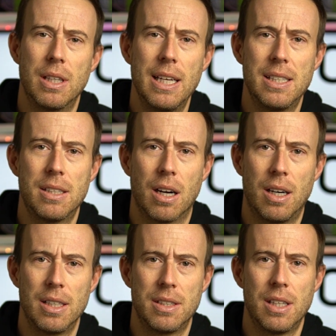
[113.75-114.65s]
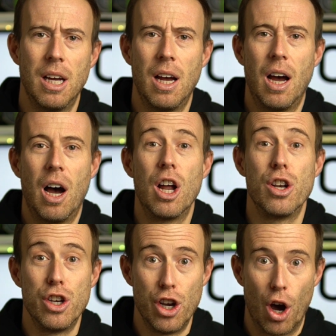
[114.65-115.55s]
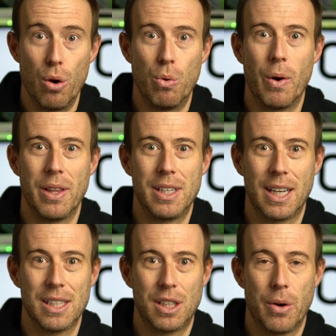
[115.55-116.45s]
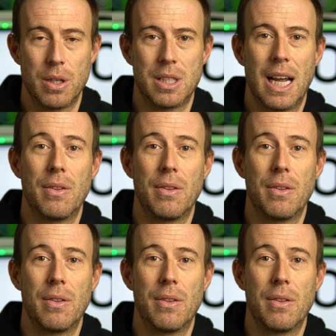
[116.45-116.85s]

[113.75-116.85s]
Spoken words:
These guys know when the tickets are going on sale,